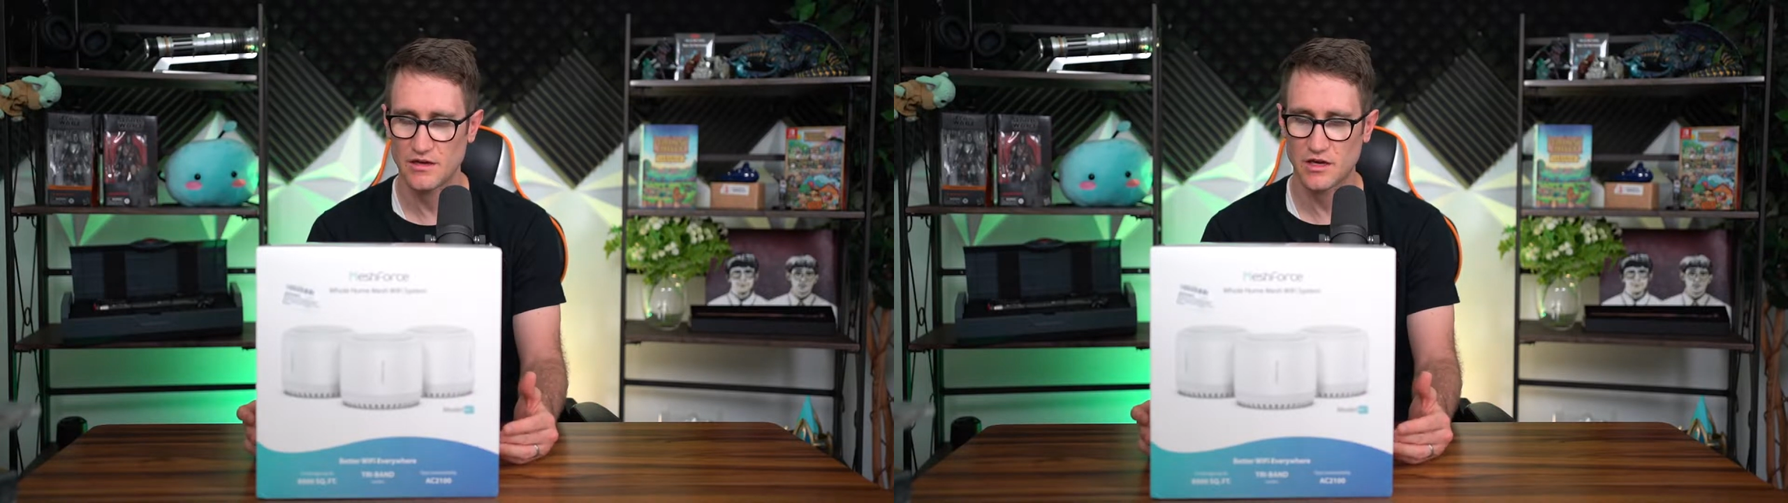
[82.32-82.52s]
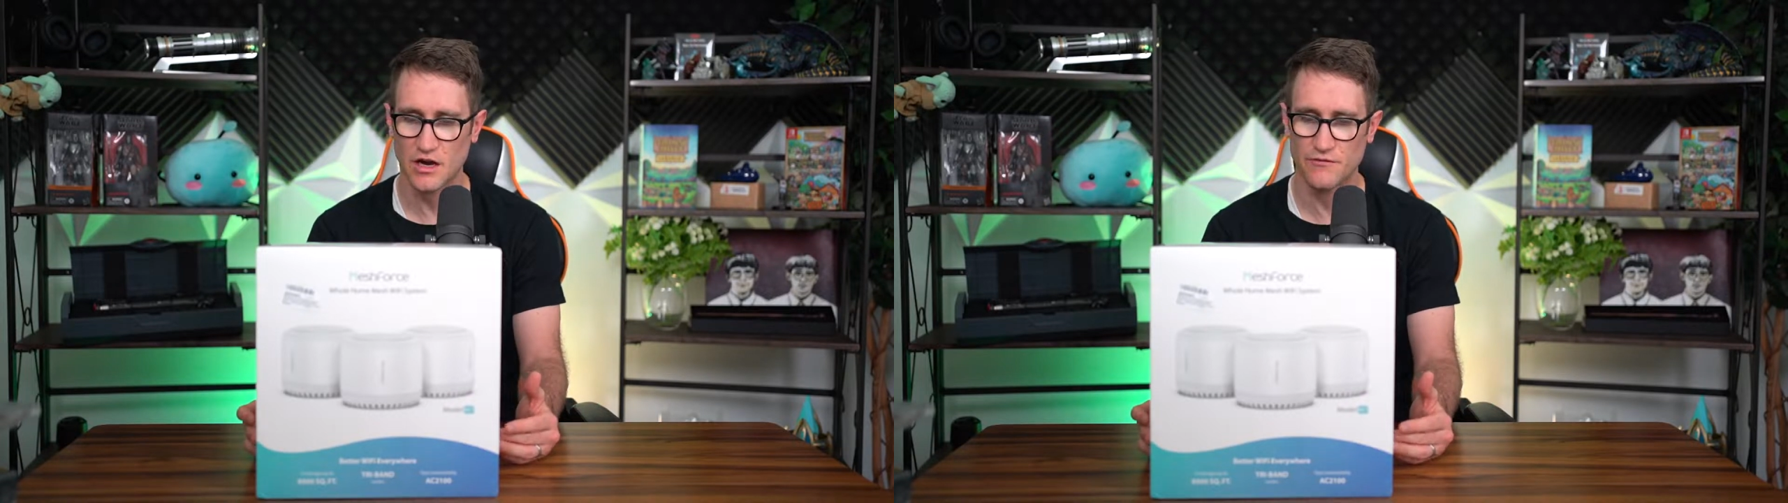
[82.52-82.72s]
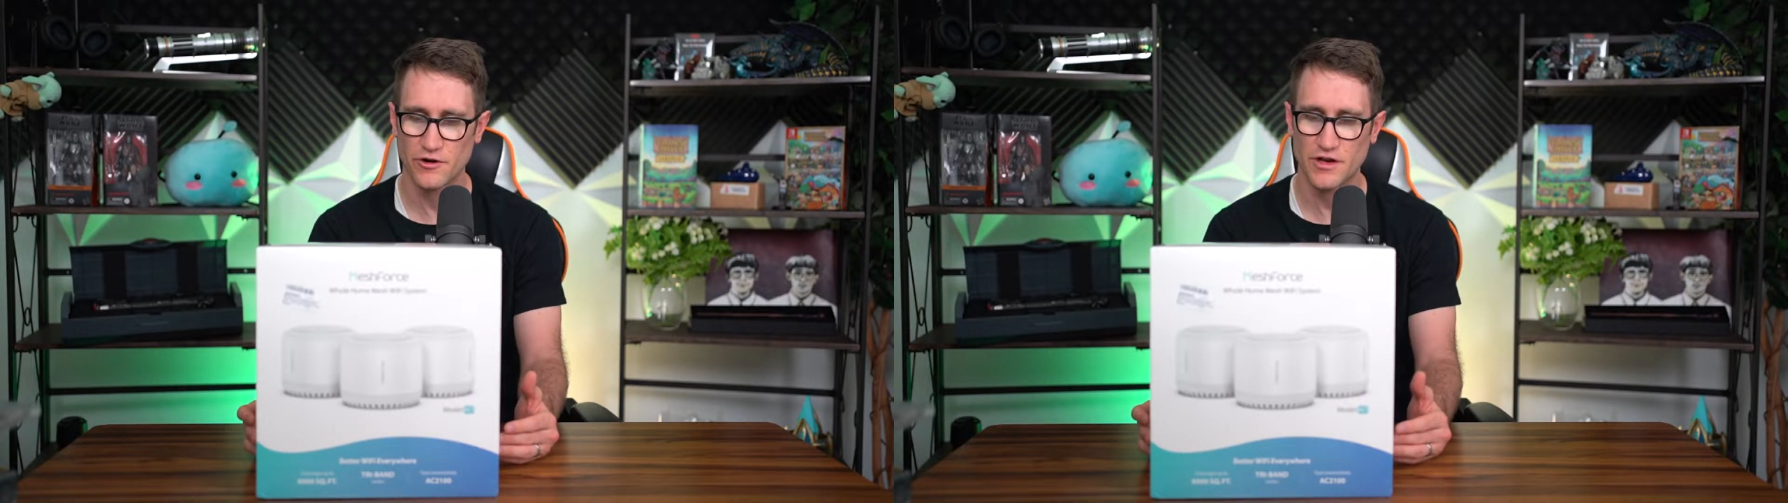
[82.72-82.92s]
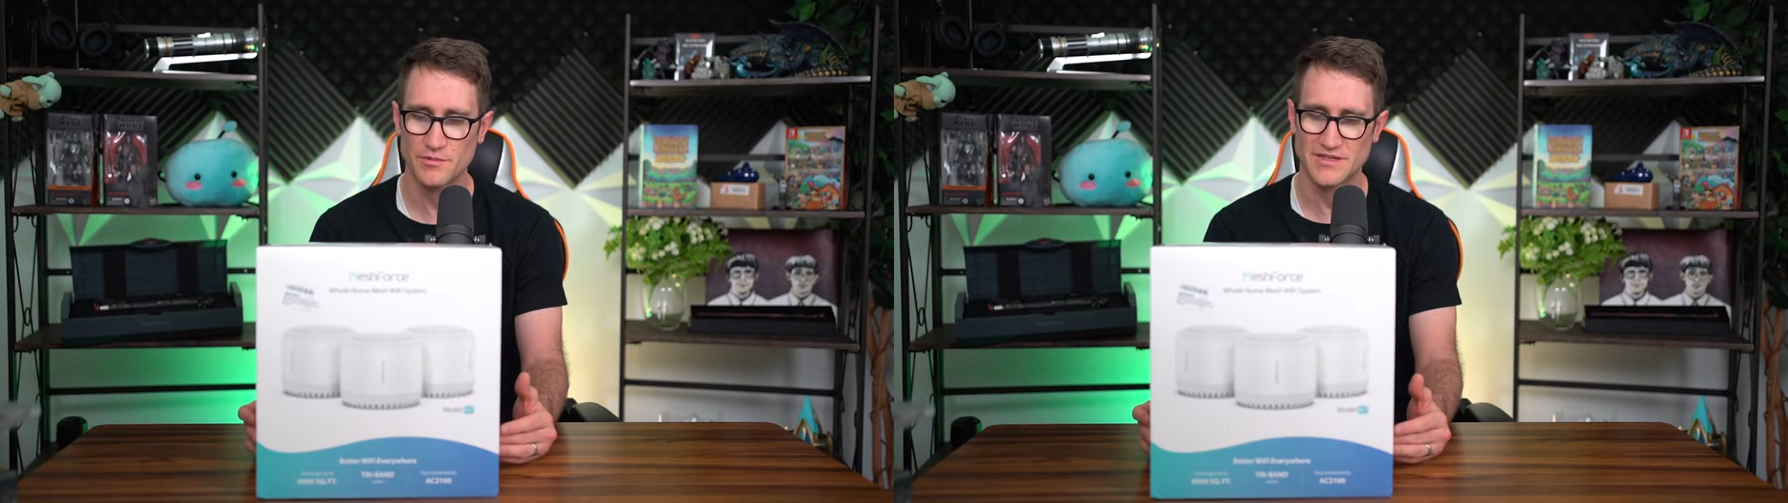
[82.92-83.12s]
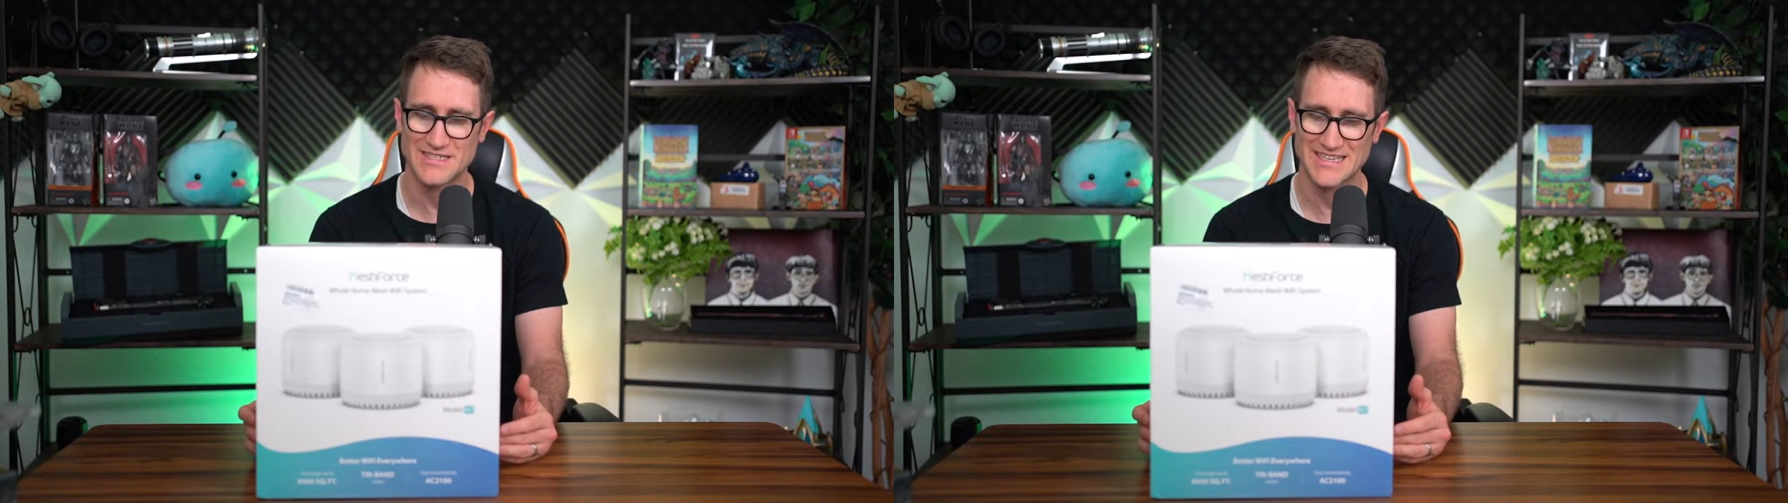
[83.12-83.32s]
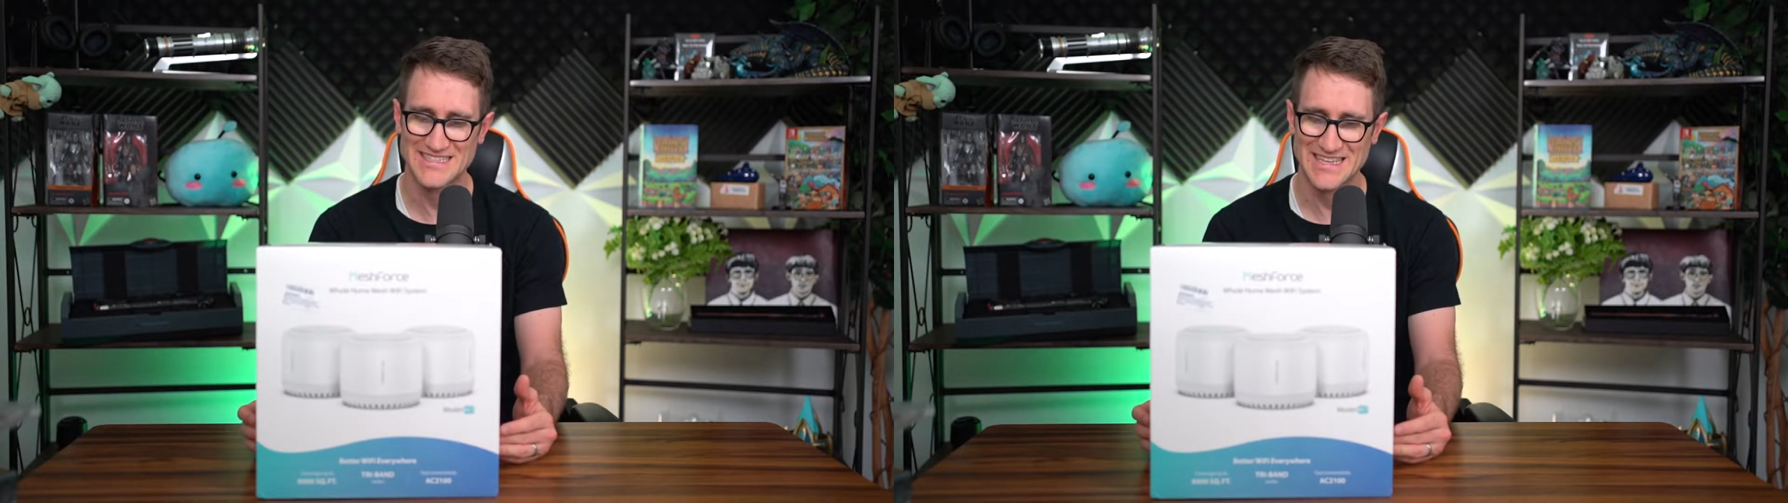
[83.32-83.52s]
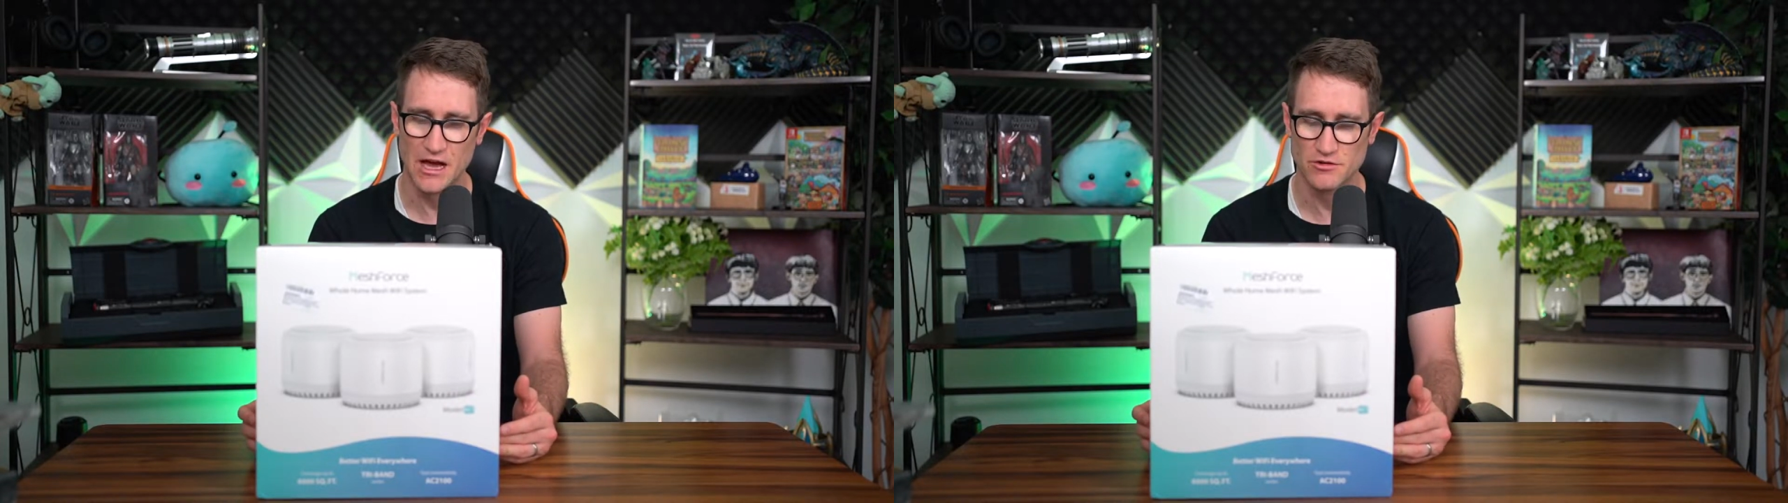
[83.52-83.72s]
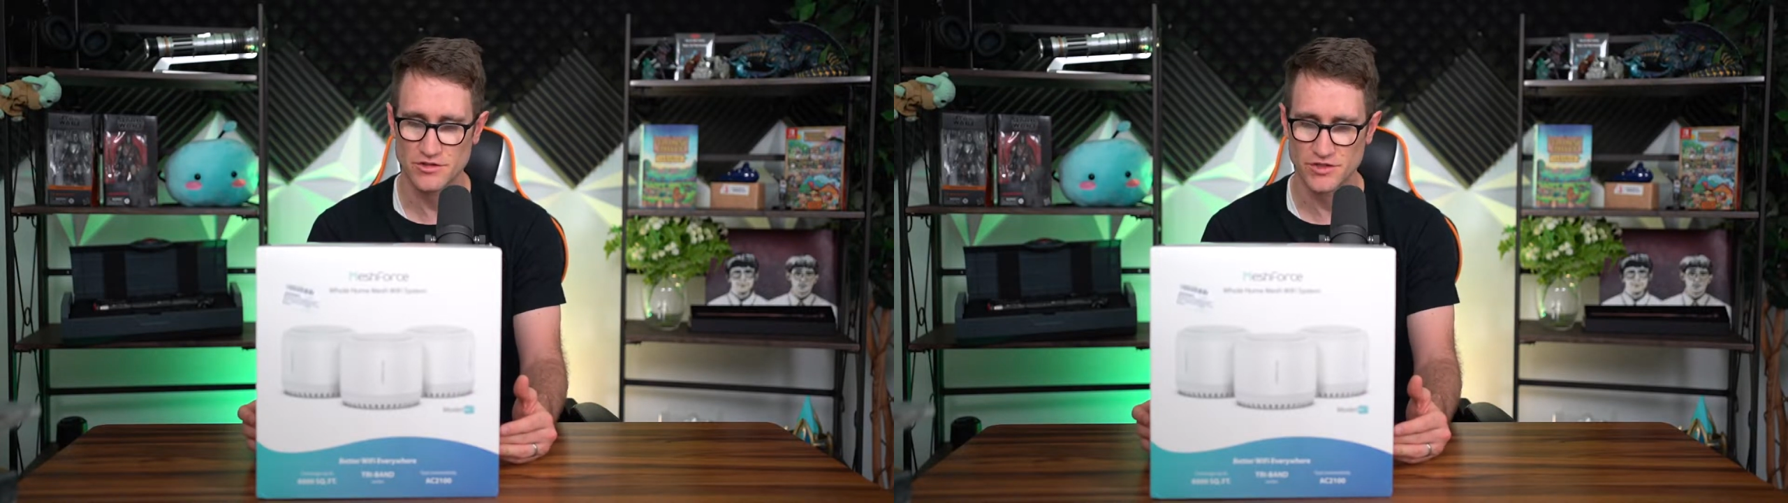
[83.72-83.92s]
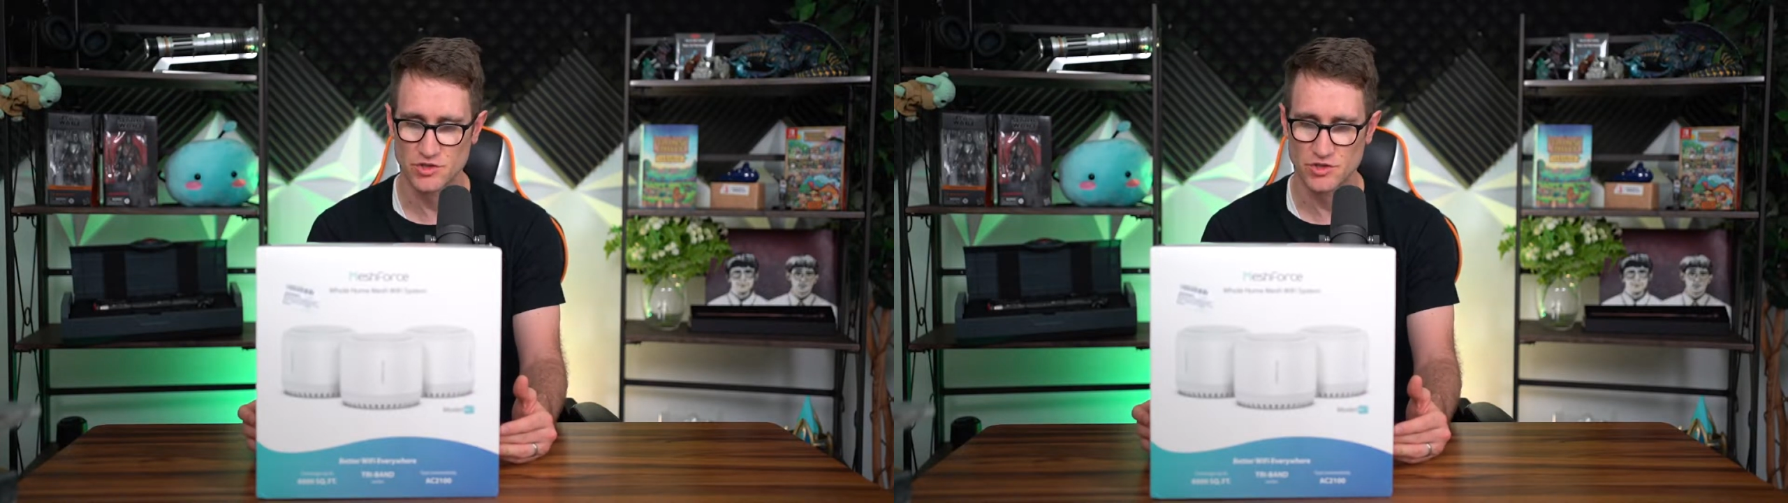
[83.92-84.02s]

covering up to 6,000